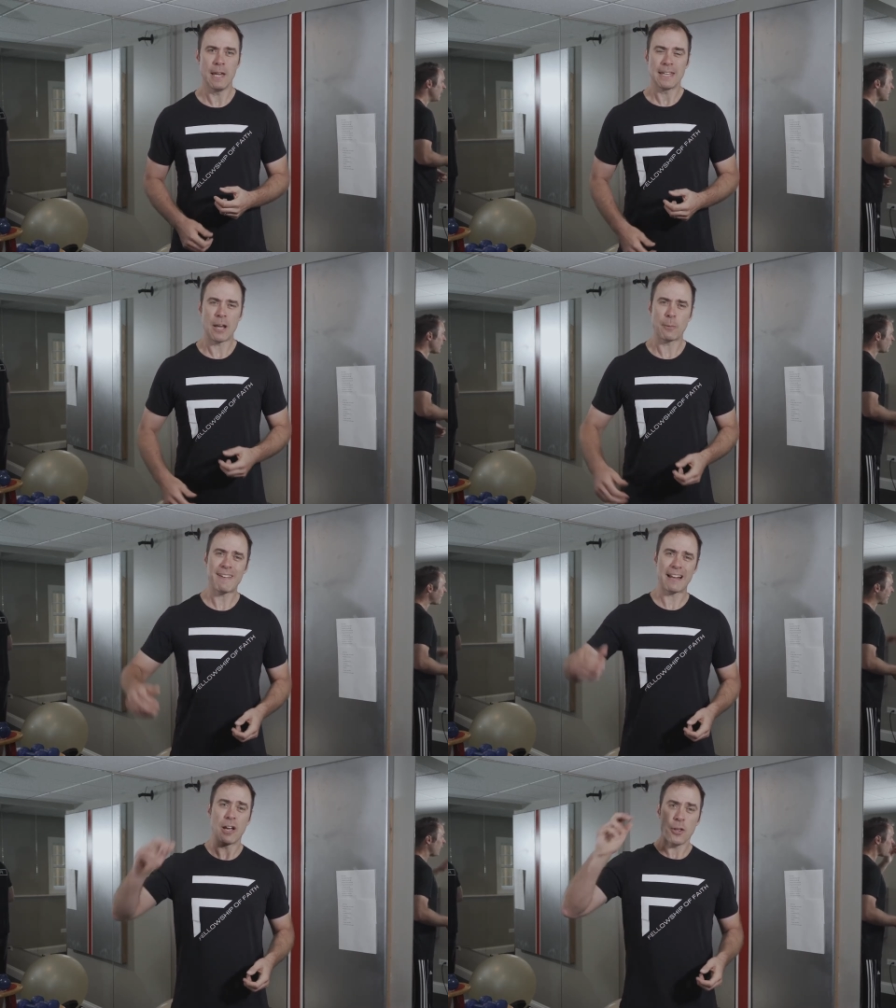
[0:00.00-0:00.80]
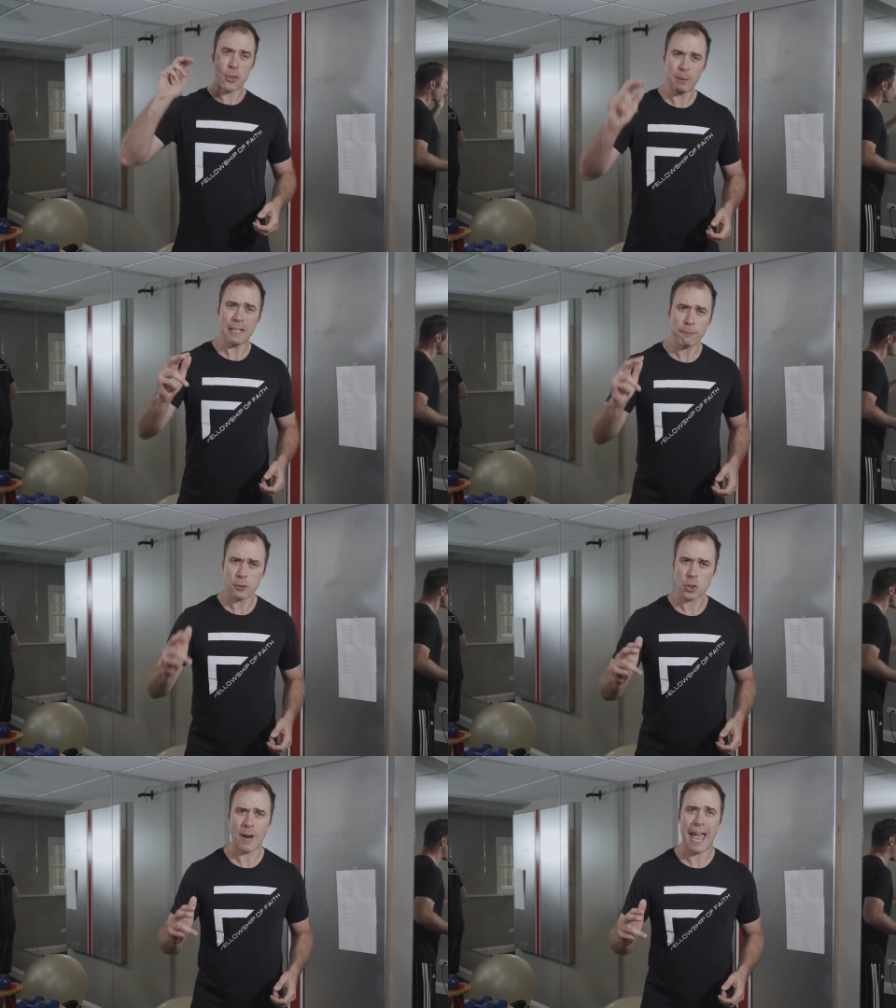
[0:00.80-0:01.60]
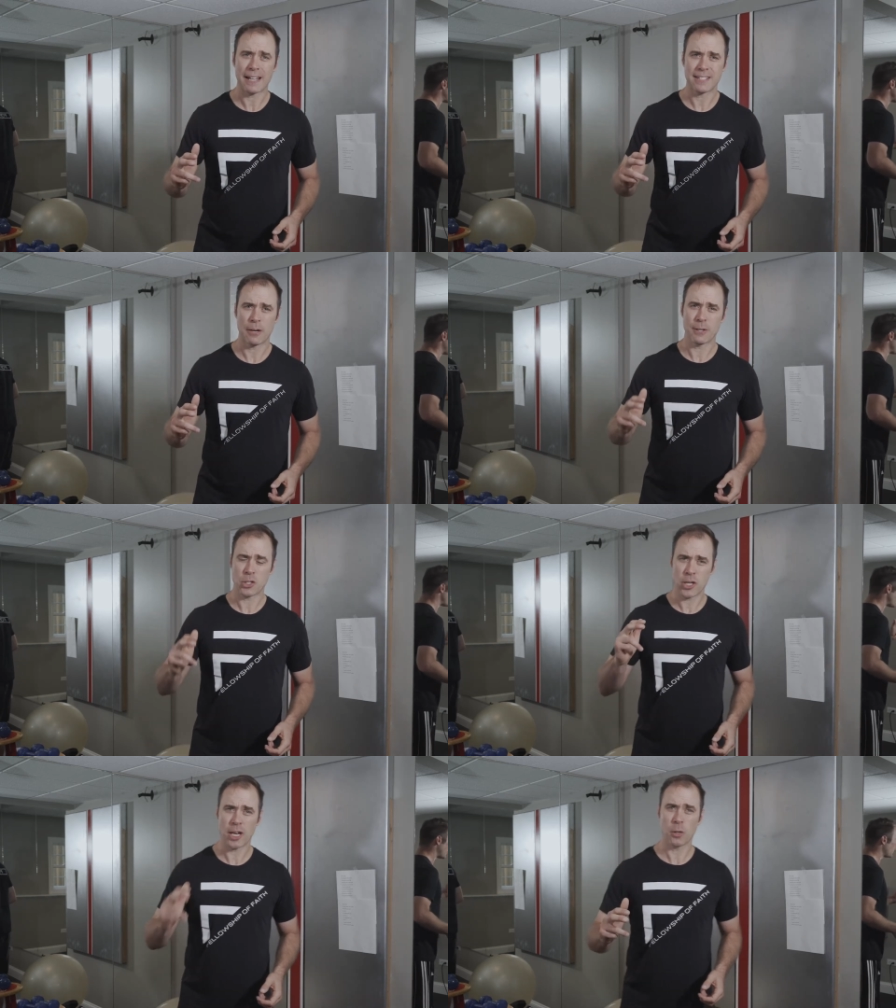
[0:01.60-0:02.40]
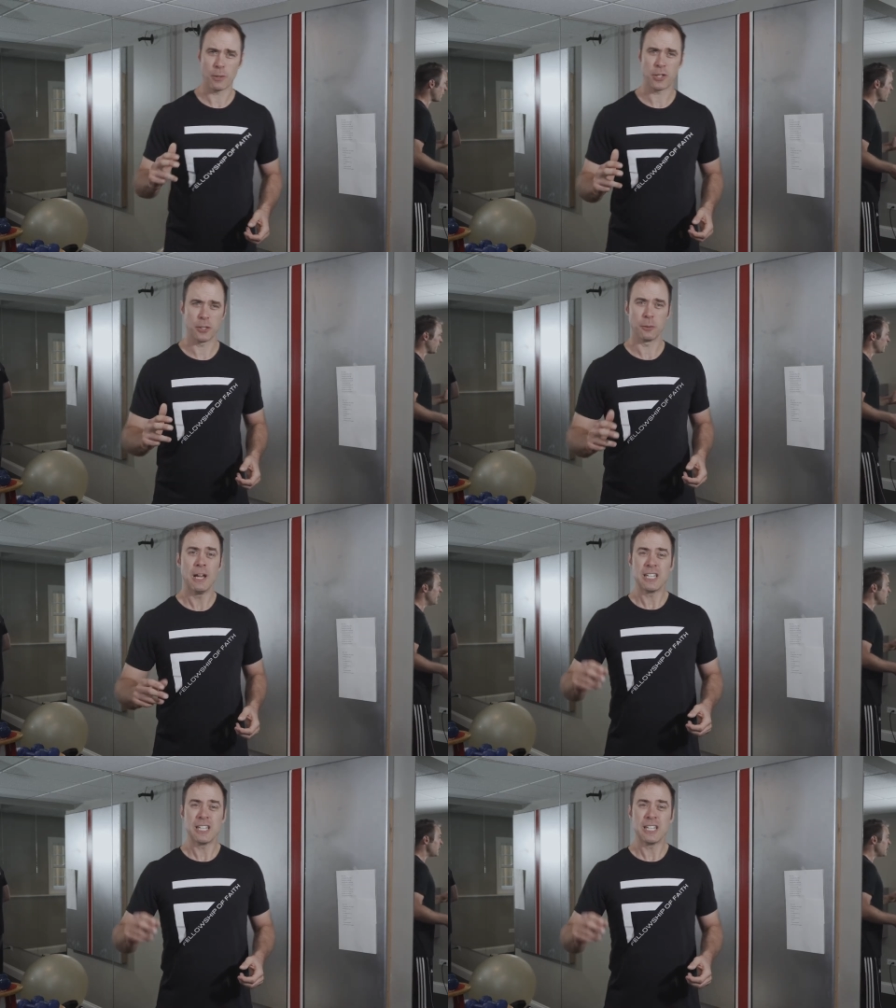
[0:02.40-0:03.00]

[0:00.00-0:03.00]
Now, we've got 3 different tracks that I want to share with you,